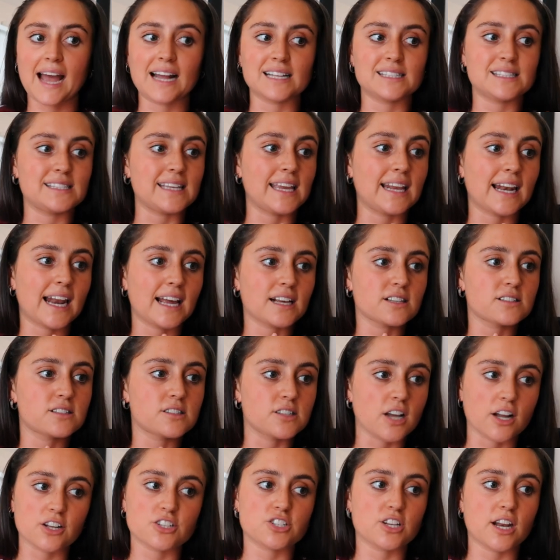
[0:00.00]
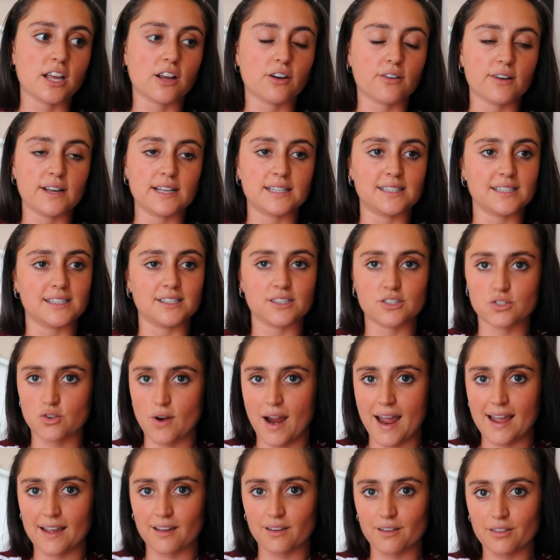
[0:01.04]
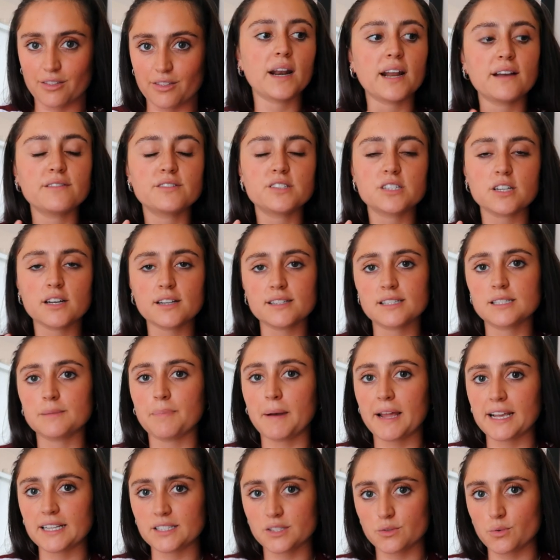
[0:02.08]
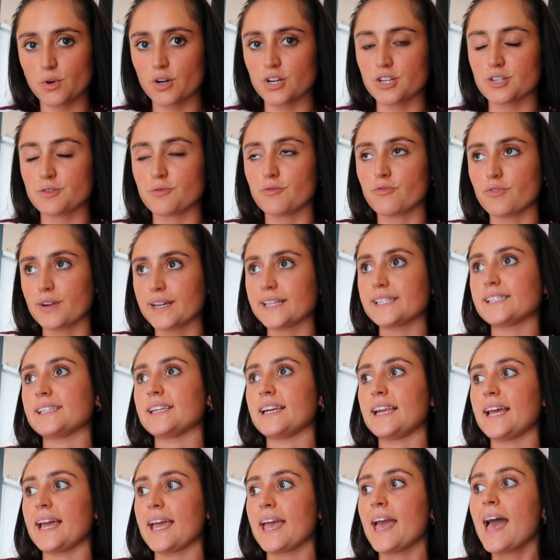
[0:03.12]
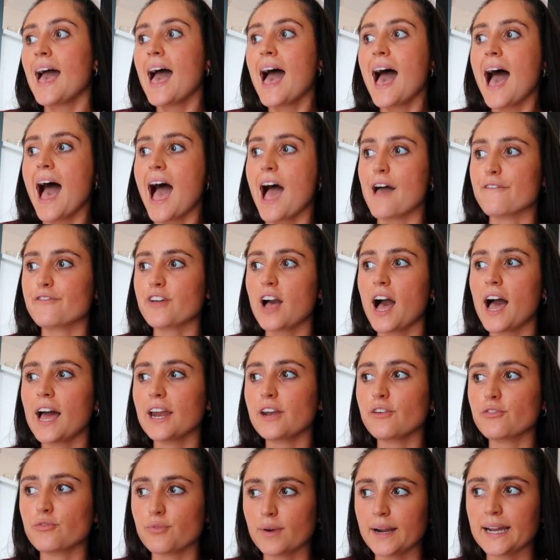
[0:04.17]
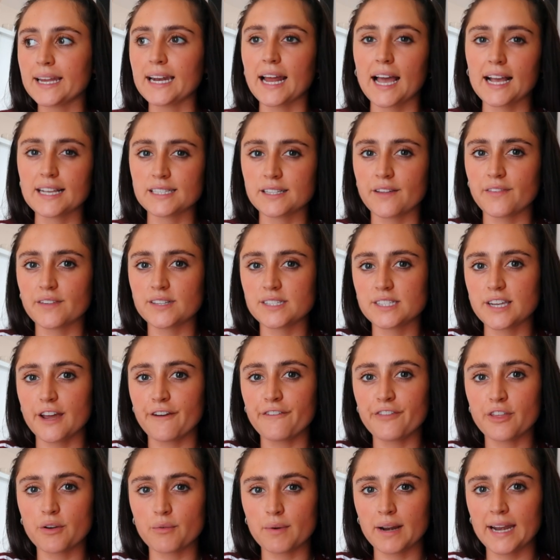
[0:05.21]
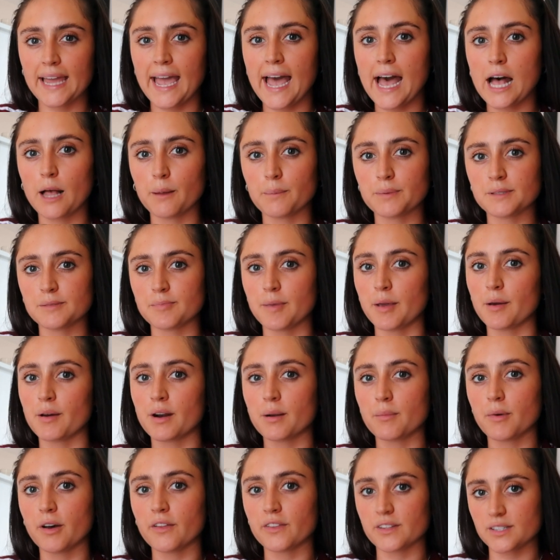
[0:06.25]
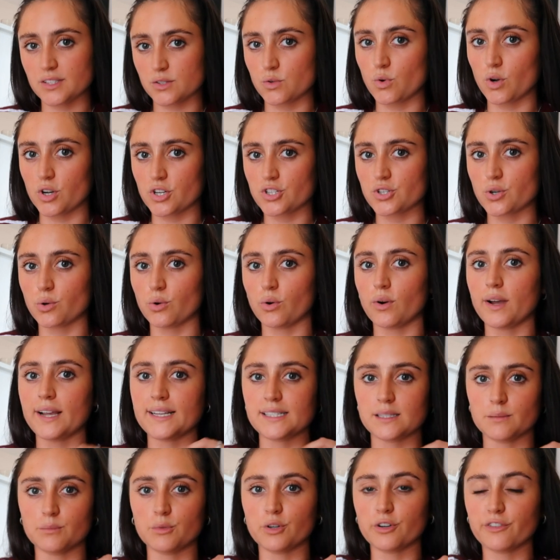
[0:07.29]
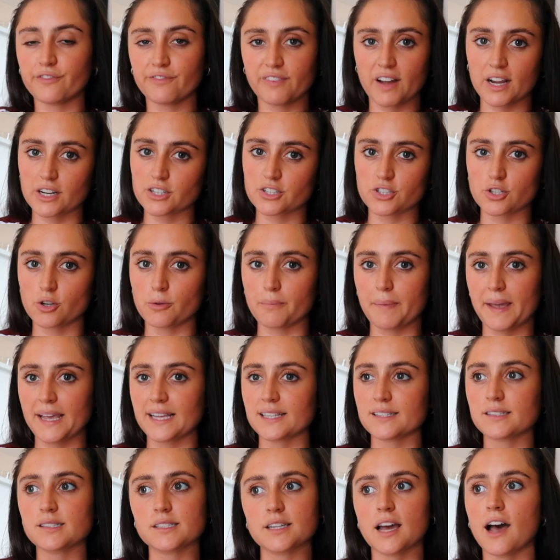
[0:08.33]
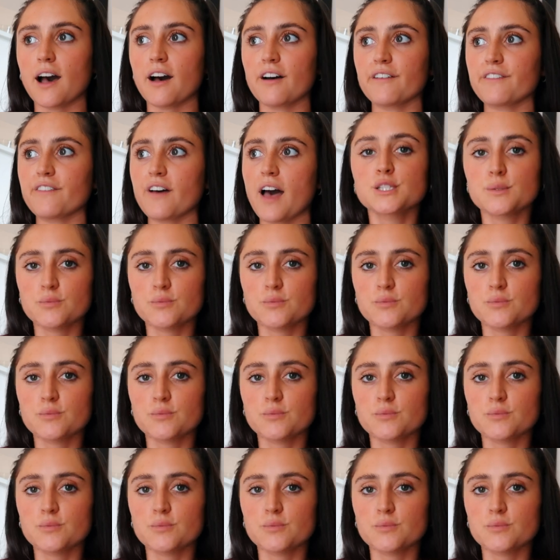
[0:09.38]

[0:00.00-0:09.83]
I'd seen like such an increase in strength. When I've started playing squash recently, I've kind of realized that the stuff that really helps me when I'm on the squash court is the more functional-based stuff.